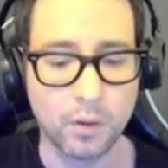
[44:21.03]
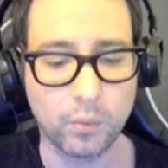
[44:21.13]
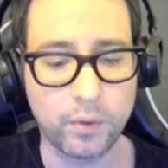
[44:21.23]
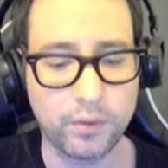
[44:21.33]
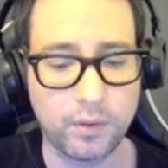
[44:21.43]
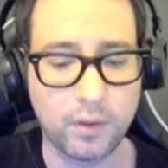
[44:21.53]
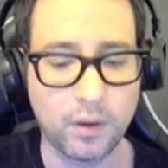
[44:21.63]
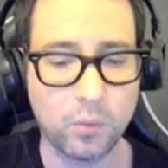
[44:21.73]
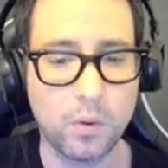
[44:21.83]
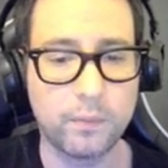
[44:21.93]
with
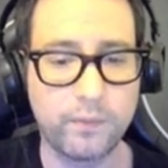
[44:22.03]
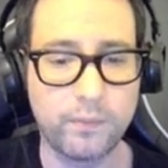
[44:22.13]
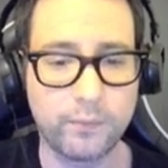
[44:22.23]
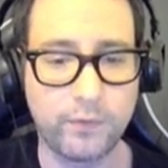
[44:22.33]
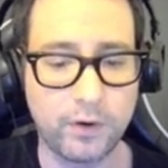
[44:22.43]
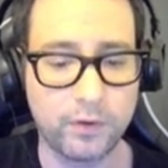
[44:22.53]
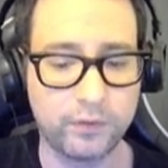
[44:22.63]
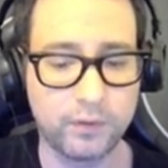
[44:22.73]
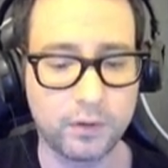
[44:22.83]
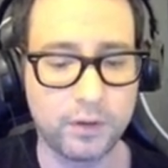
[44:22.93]
the
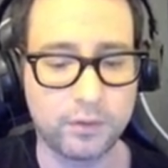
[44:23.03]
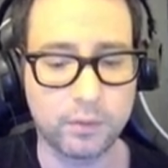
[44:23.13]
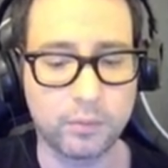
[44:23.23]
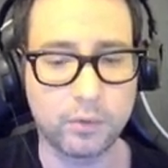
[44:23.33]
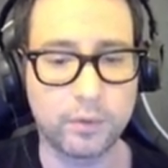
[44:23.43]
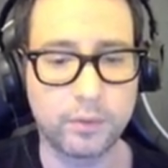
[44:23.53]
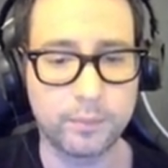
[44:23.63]
first leaderboard.